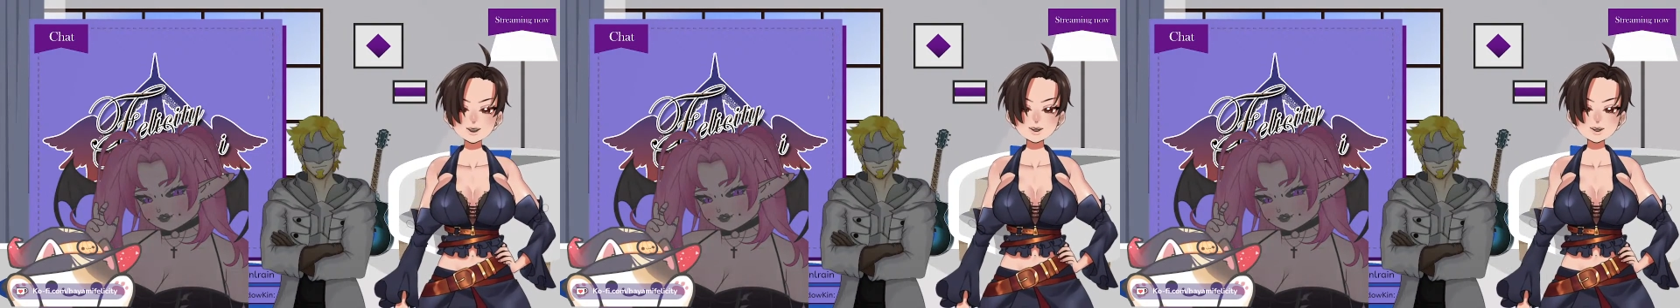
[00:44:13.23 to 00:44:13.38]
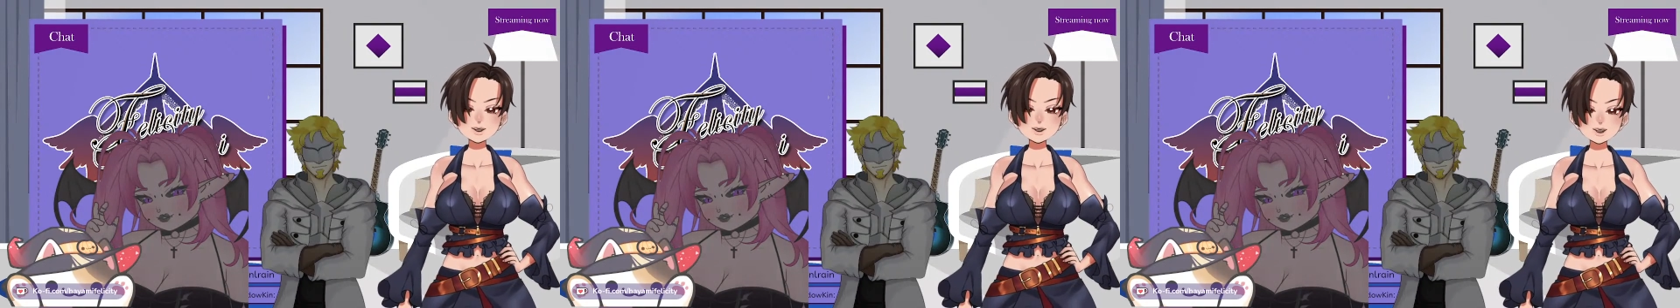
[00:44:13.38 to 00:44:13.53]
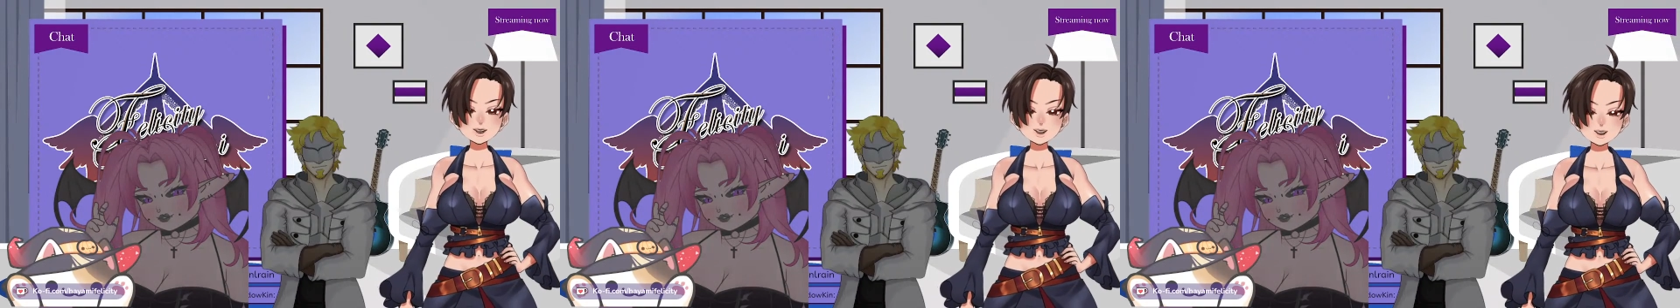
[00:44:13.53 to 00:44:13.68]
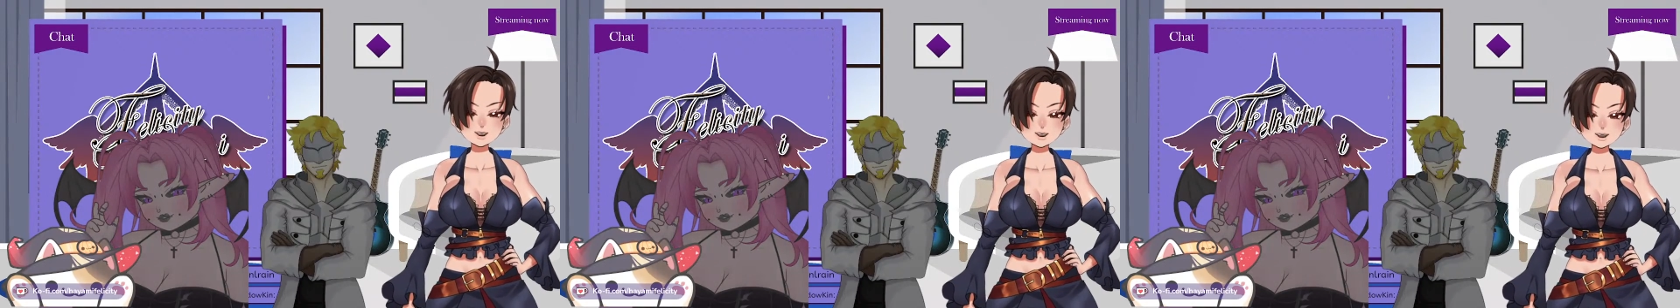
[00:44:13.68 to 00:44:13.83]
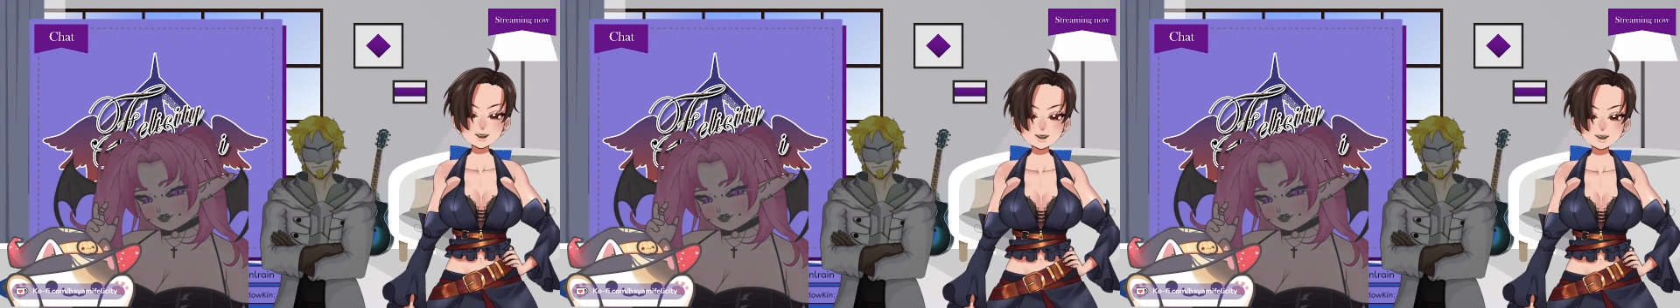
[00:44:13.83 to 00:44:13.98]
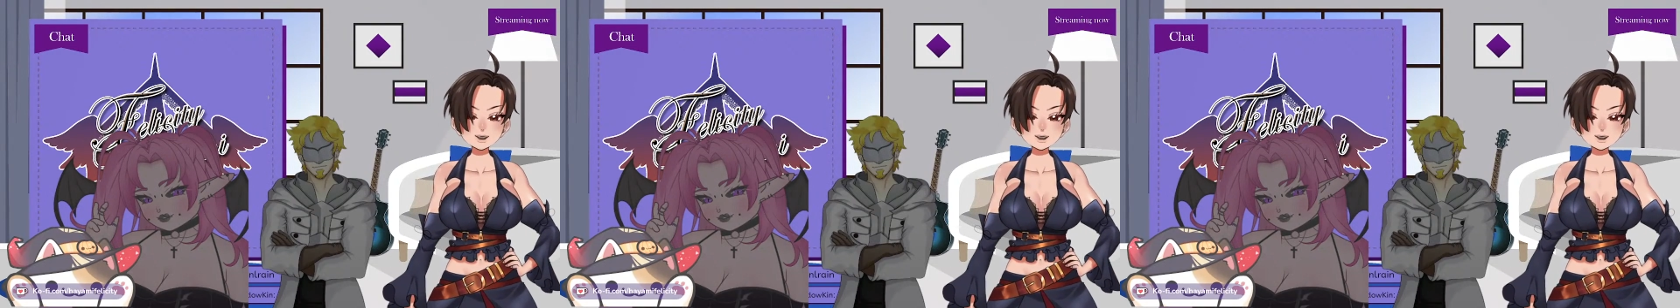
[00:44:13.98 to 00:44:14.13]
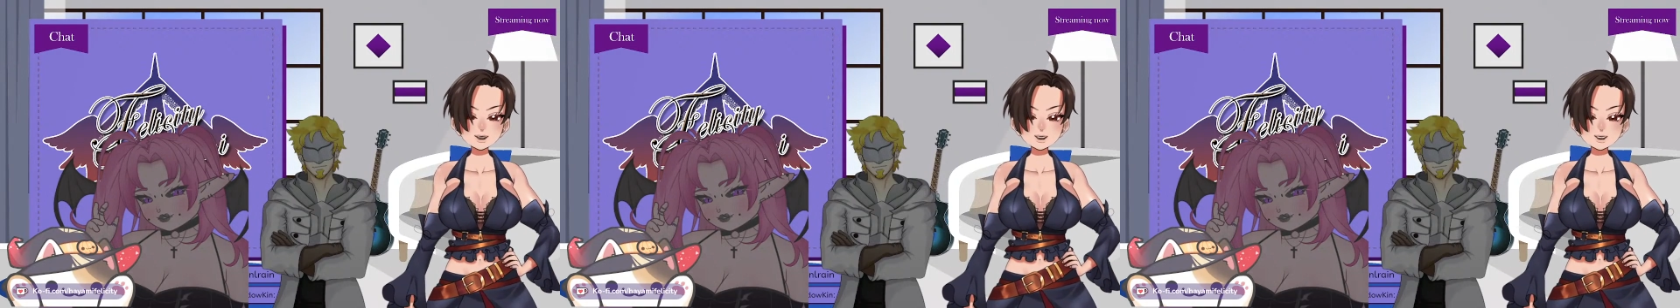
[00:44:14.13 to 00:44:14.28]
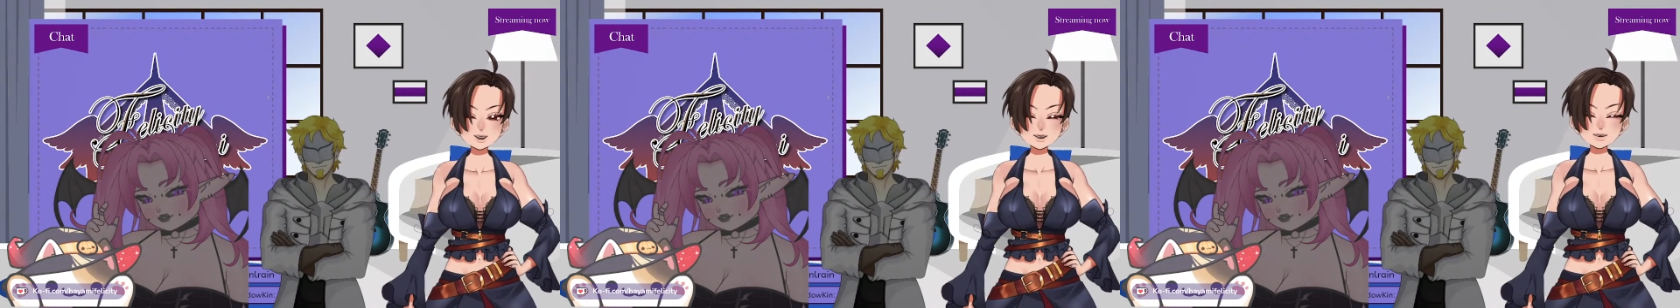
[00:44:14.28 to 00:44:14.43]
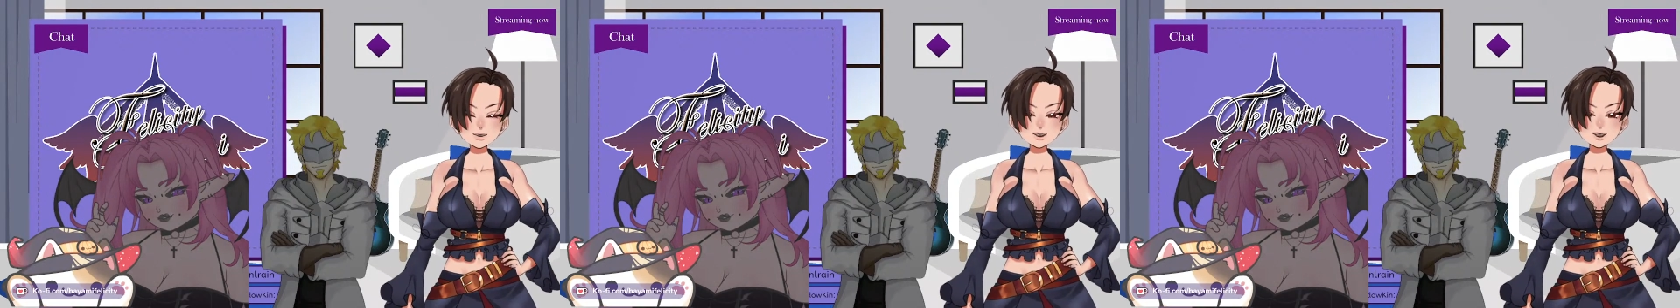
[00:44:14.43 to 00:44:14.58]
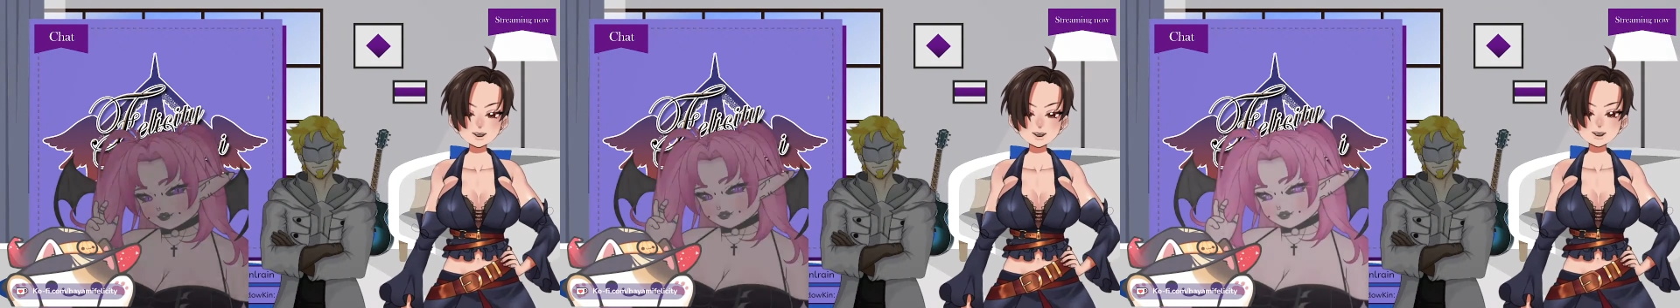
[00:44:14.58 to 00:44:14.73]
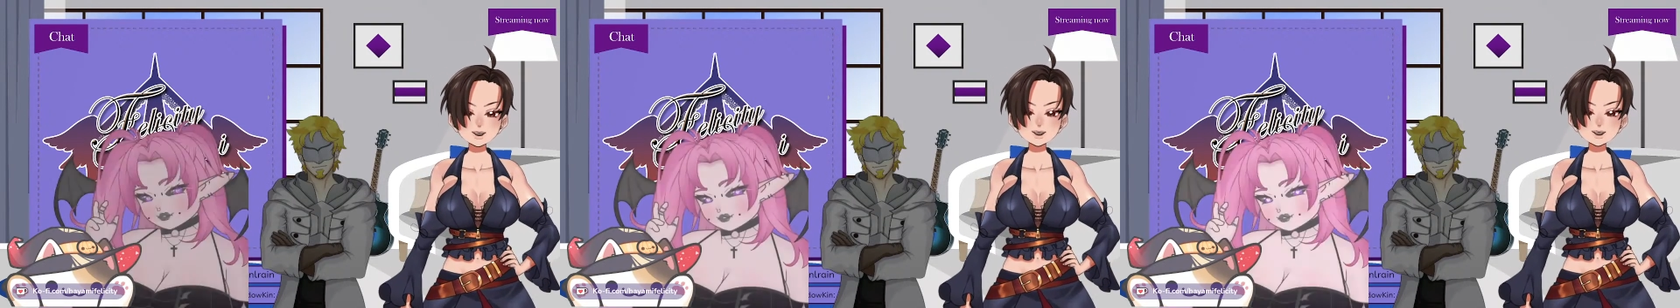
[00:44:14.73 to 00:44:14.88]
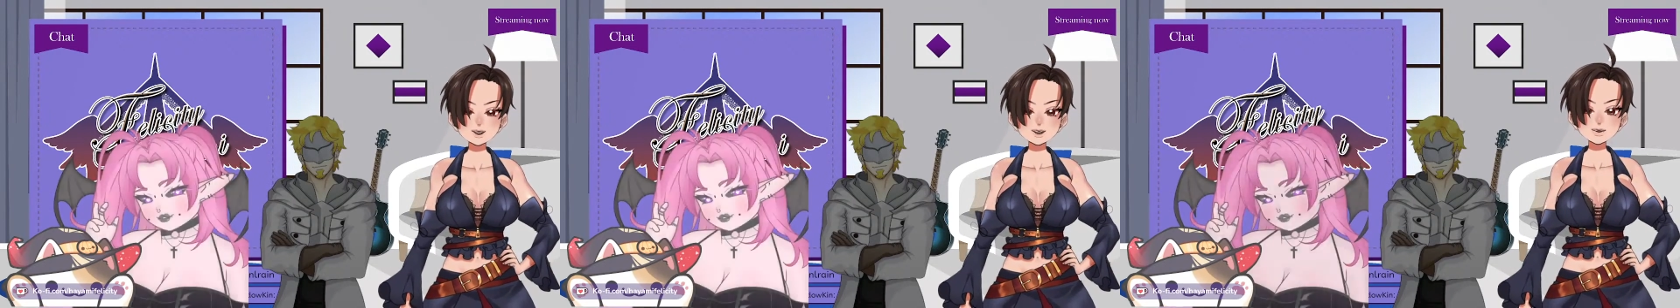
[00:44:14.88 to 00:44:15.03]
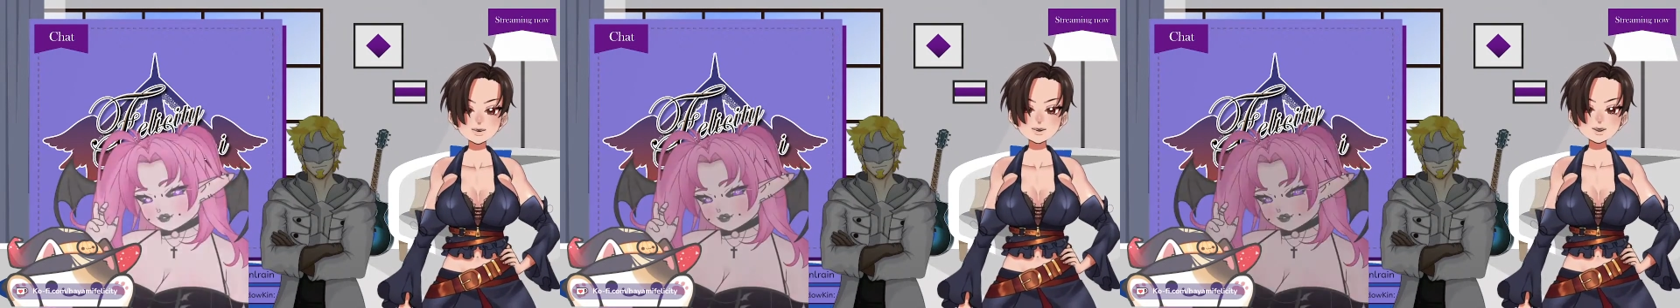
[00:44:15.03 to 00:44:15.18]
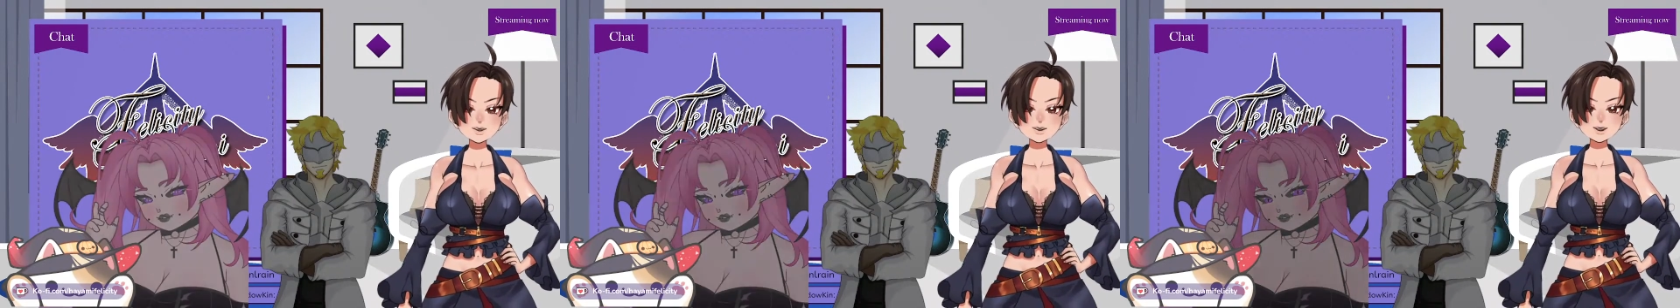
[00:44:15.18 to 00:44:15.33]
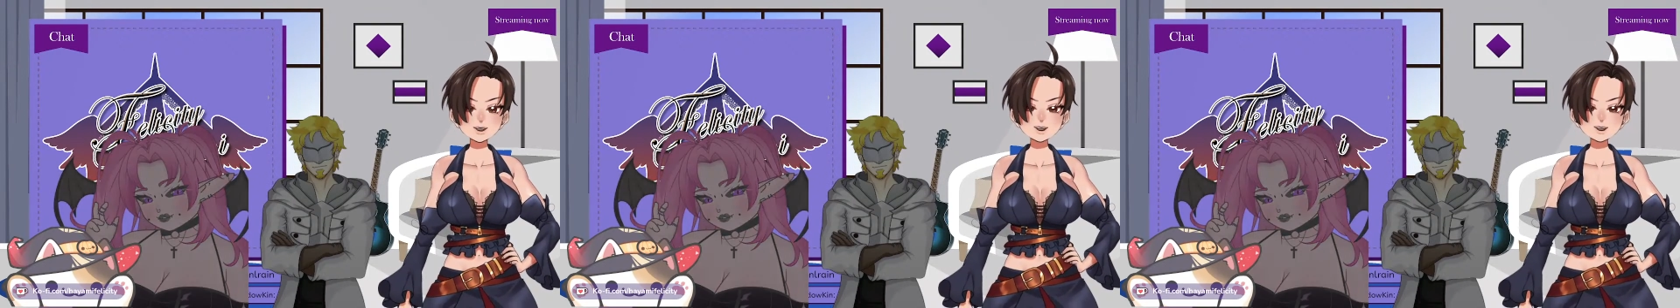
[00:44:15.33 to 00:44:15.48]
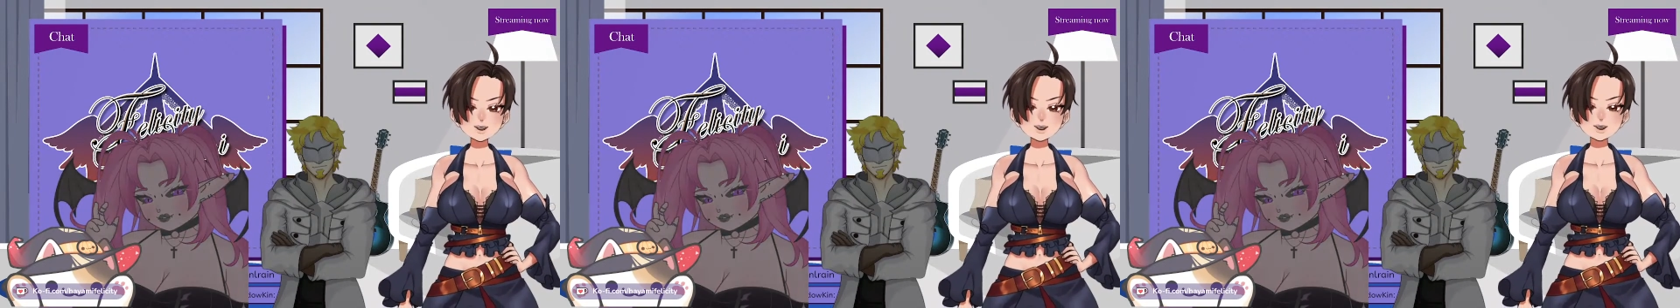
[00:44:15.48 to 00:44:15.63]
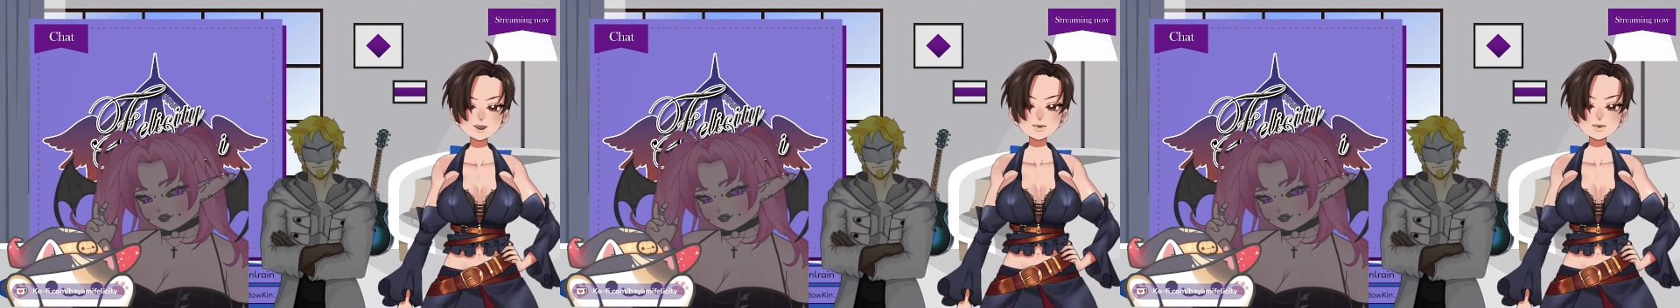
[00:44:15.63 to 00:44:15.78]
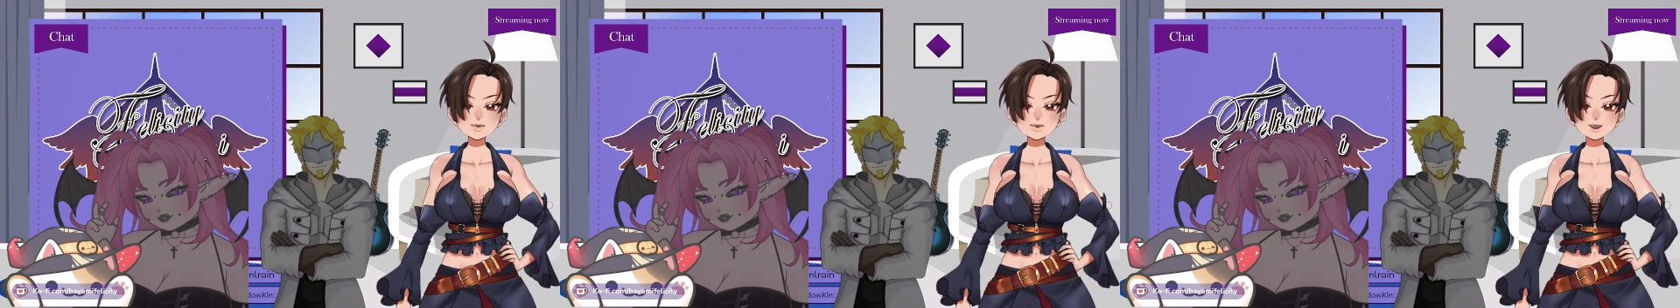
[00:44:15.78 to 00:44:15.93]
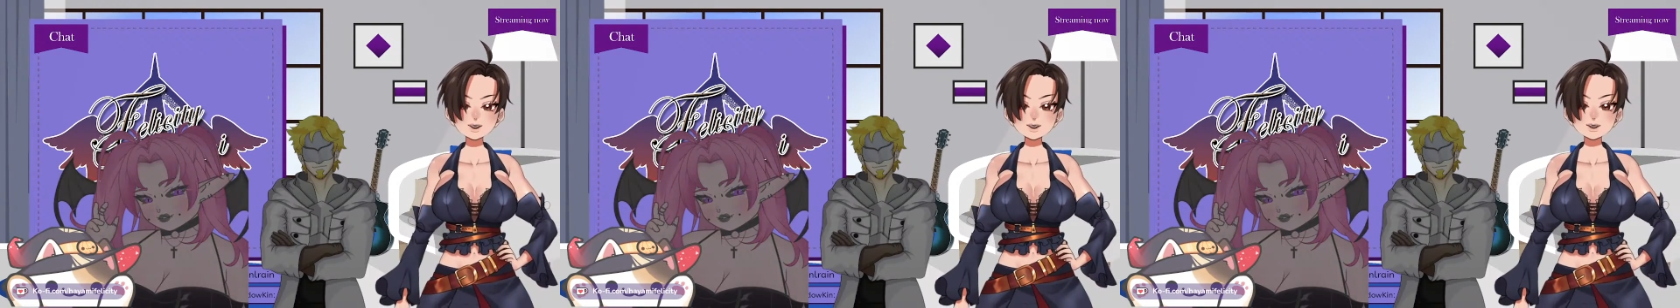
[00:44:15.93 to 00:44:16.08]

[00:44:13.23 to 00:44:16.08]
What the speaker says: It's the same with certain species of moth,